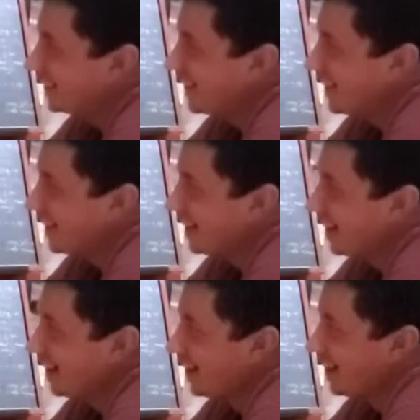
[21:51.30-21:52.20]

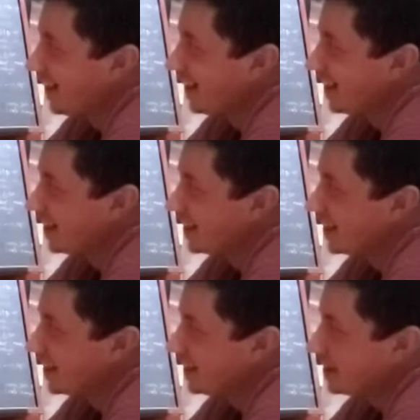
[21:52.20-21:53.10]

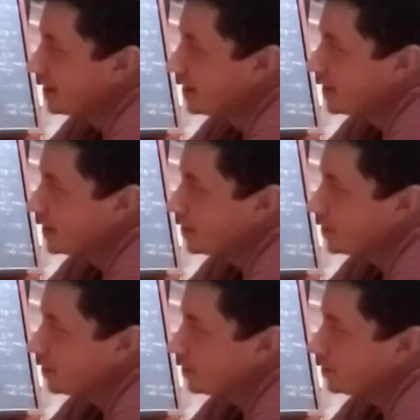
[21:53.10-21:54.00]

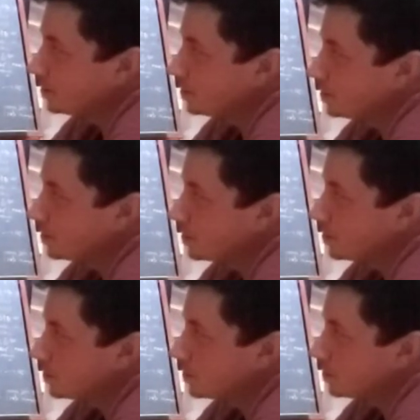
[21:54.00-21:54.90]

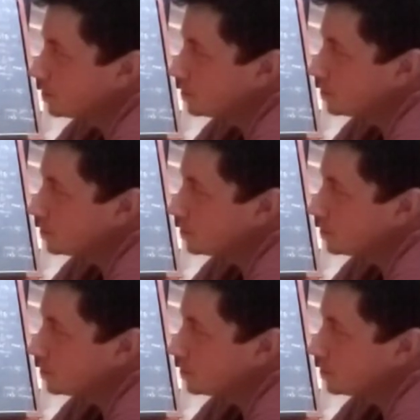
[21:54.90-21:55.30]
The person shown says nothing.